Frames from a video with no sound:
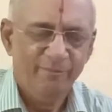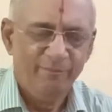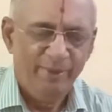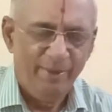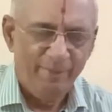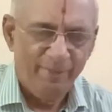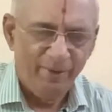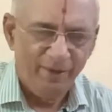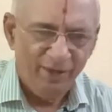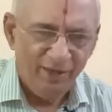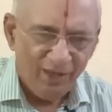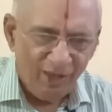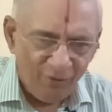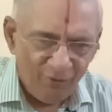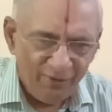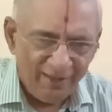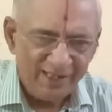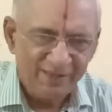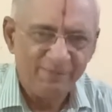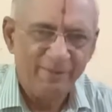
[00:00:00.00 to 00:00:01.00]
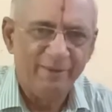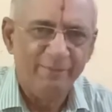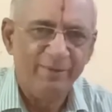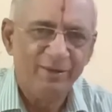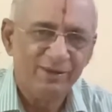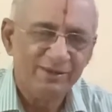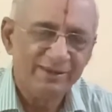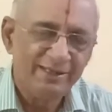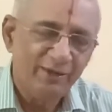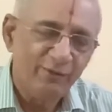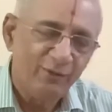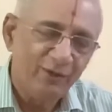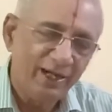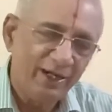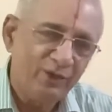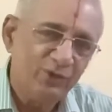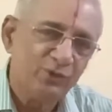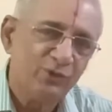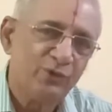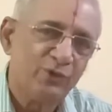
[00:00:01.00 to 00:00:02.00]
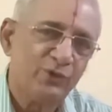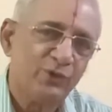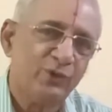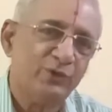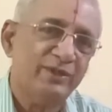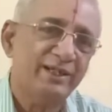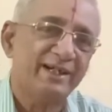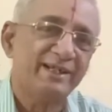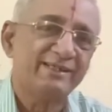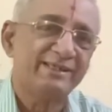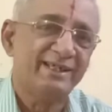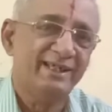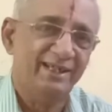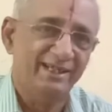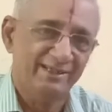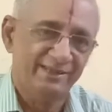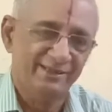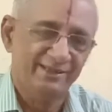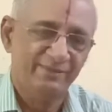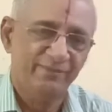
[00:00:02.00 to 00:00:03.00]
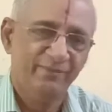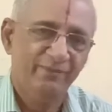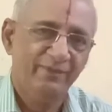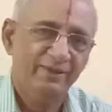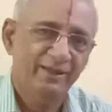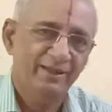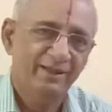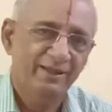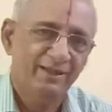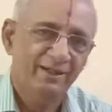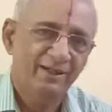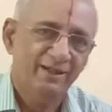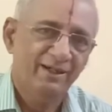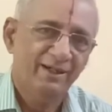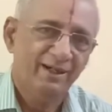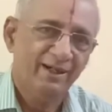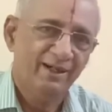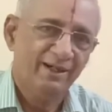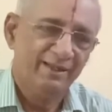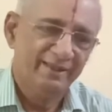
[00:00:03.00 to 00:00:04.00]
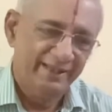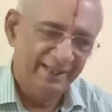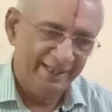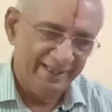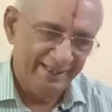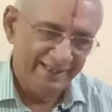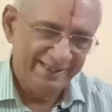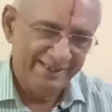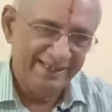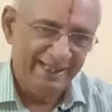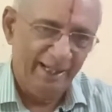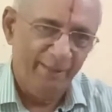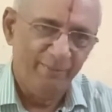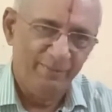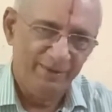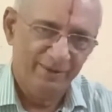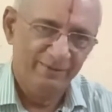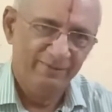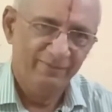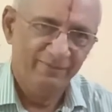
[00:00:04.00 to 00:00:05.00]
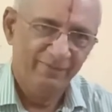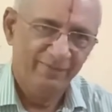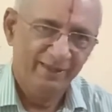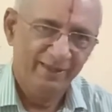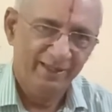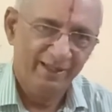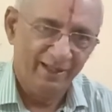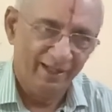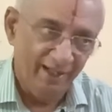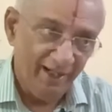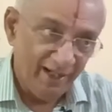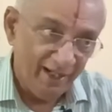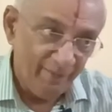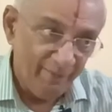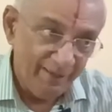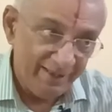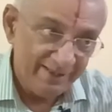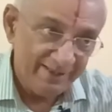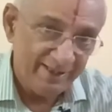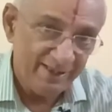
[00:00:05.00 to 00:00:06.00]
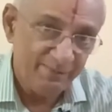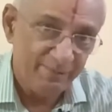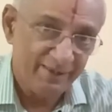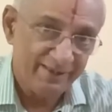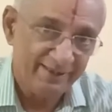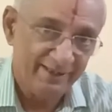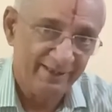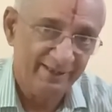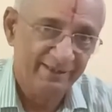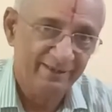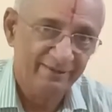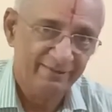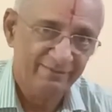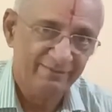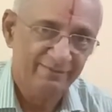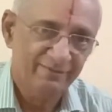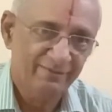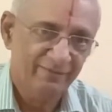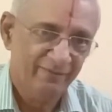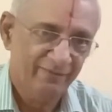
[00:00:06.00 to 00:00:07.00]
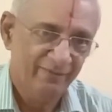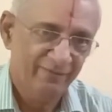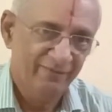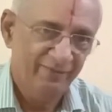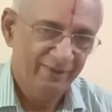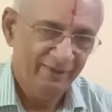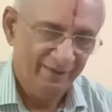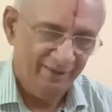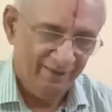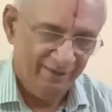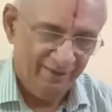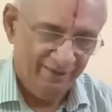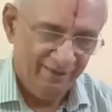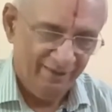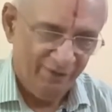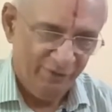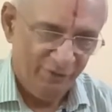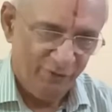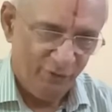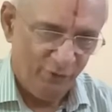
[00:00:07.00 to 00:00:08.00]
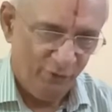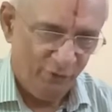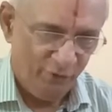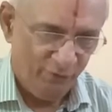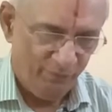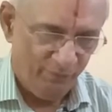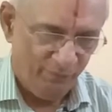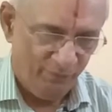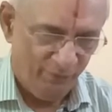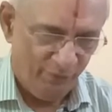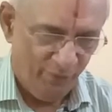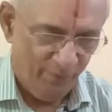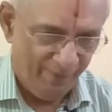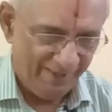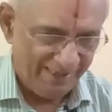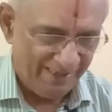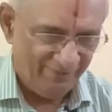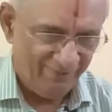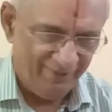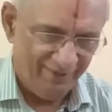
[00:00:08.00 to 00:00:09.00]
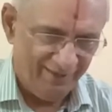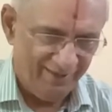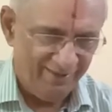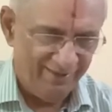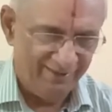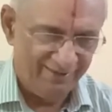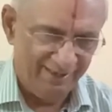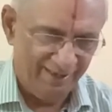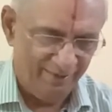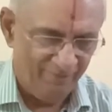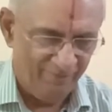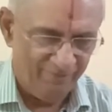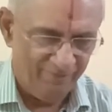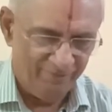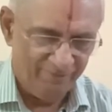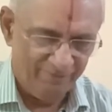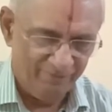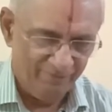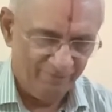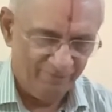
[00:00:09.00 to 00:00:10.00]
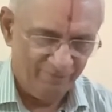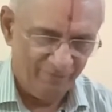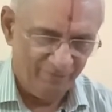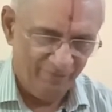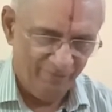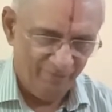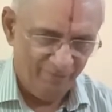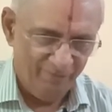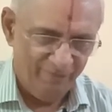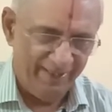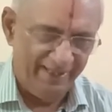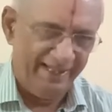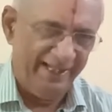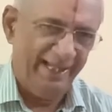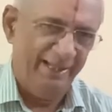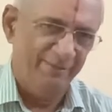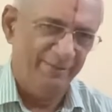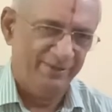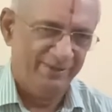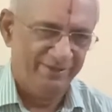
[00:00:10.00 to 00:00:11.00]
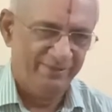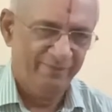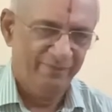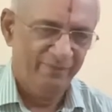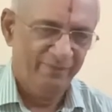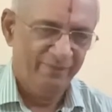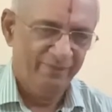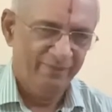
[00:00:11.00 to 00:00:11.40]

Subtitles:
people love to expand because they would like to show their skills and they get stamped. Kalyani means this person. So you must have heard some big names.